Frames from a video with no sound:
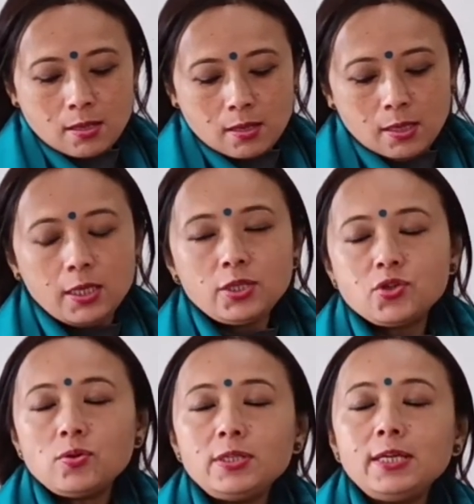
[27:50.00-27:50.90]
He
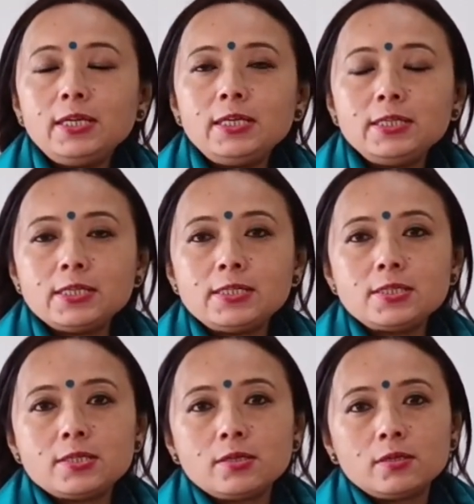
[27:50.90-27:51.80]
told the
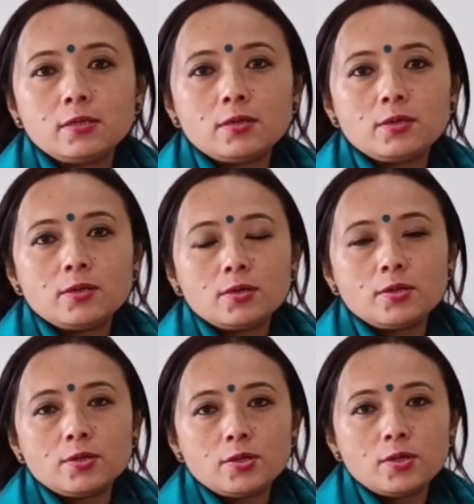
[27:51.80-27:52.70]
Indians
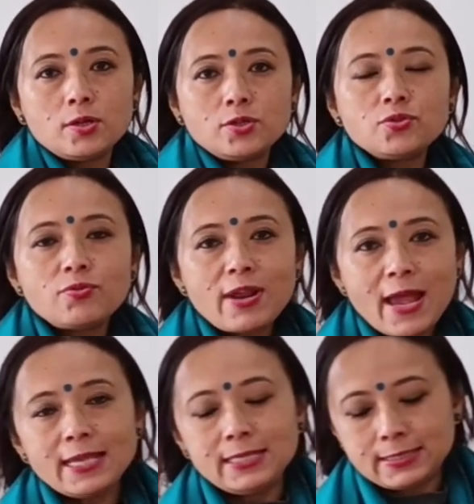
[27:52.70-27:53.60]
to
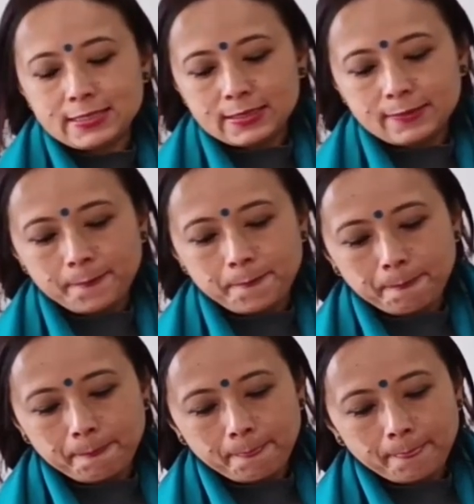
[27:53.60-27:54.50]
rise
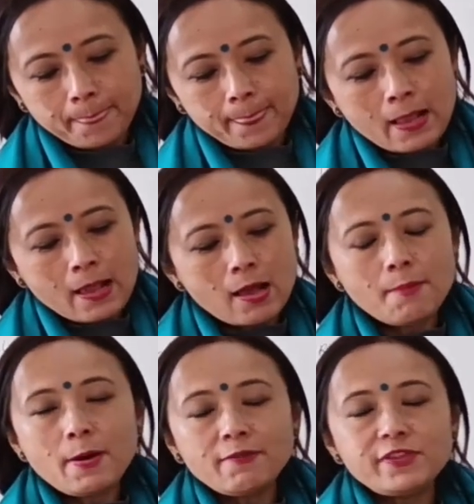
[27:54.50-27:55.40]

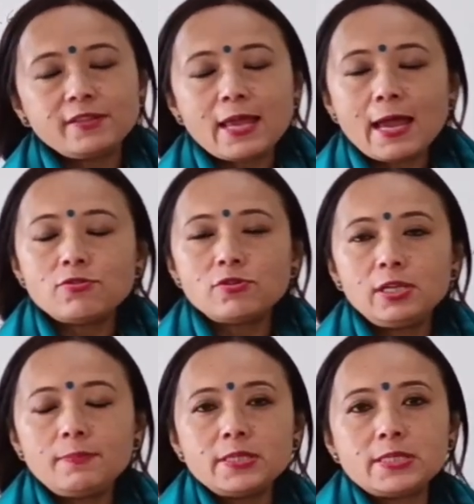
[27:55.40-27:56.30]
above the narrow
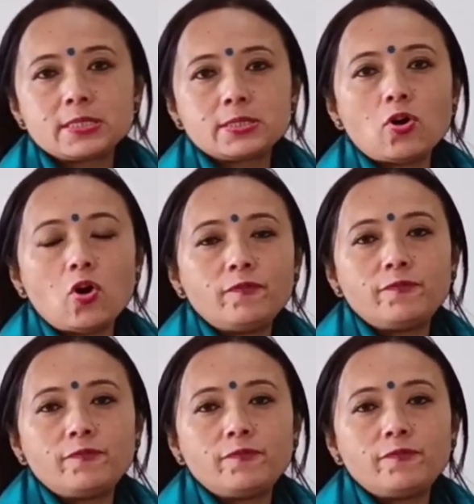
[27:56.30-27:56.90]
limits of